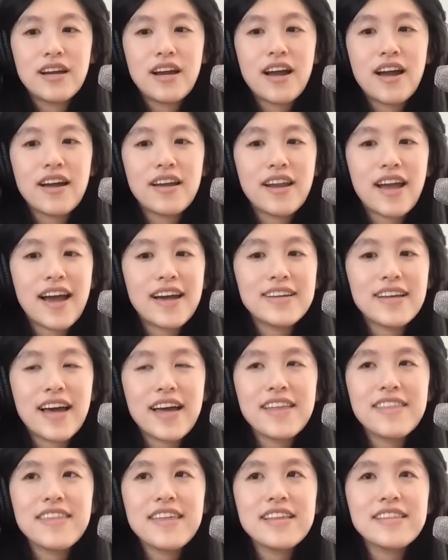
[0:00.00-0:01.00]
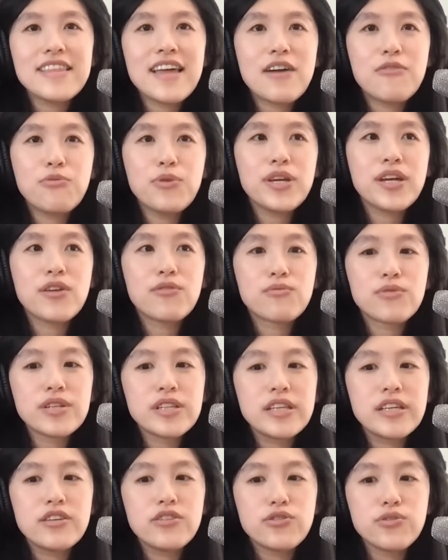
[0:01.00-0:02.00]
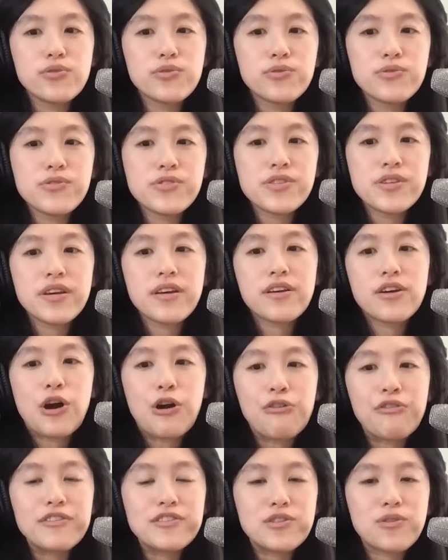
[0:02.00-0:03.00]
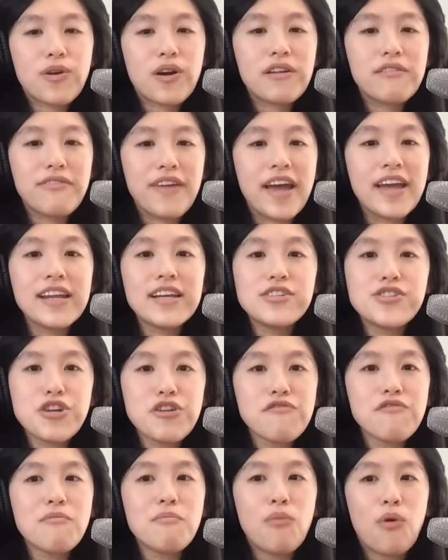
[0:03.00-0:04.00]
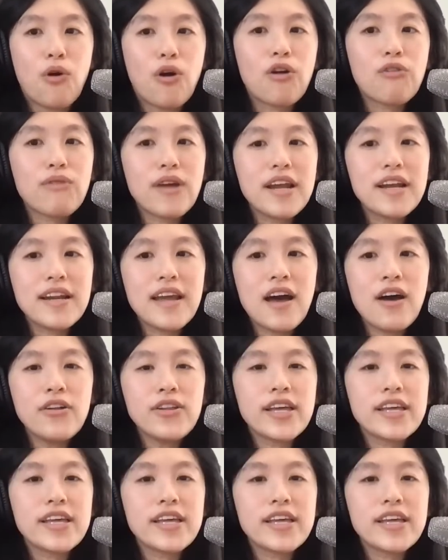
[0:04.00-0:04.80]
And I think that we can really use COVID to our advantage even more right now.